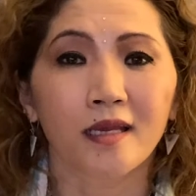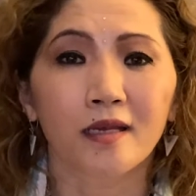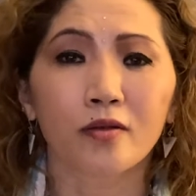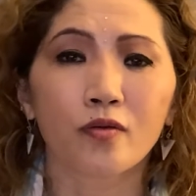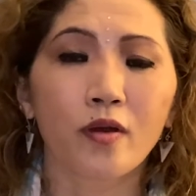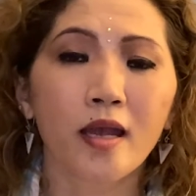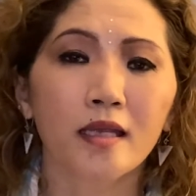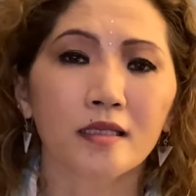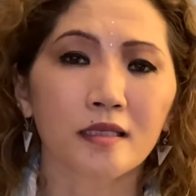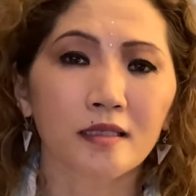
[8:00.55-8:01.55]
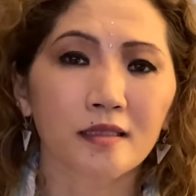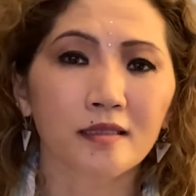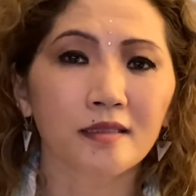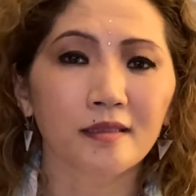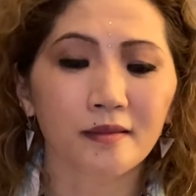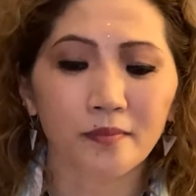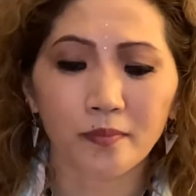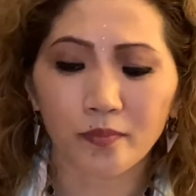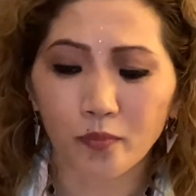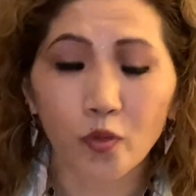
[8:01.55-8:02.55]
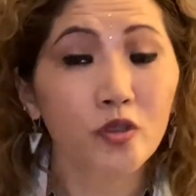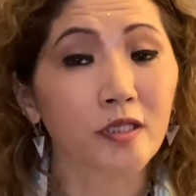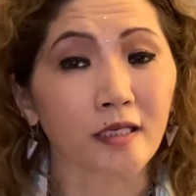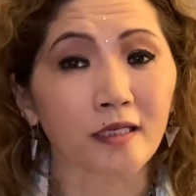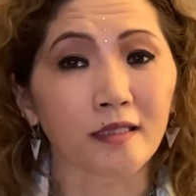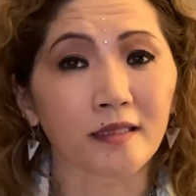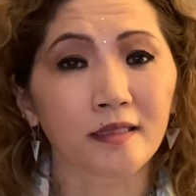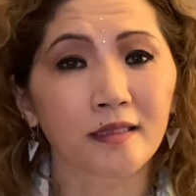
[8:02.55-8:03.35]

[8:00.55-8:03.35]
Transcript: quite mystical.